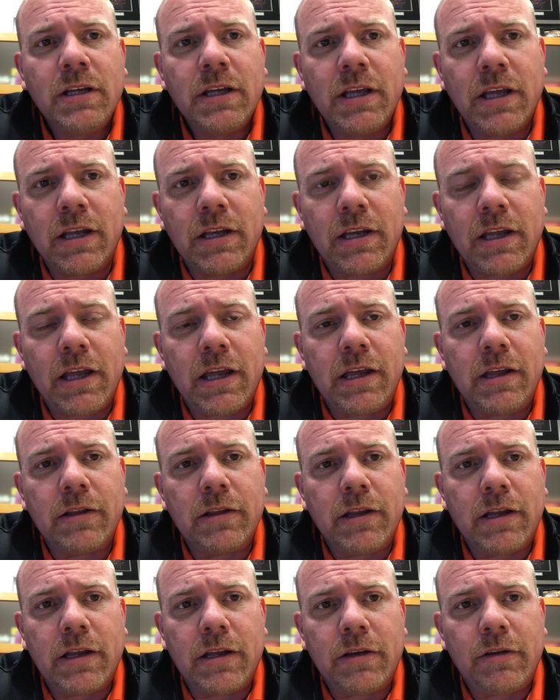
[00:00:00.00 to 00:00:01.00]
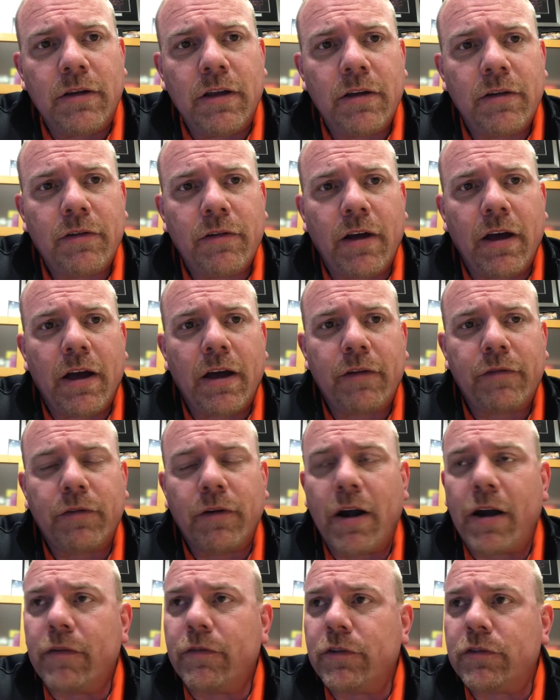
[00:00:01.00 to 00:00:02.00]
in eLead
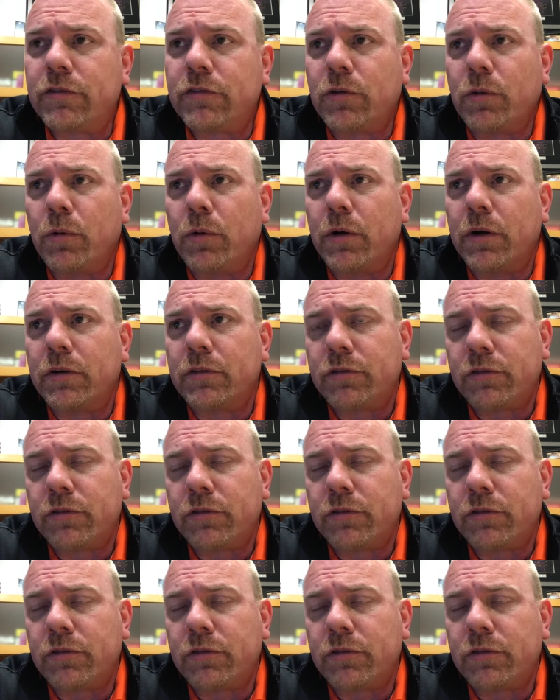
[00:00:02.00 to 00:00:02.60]
for every store.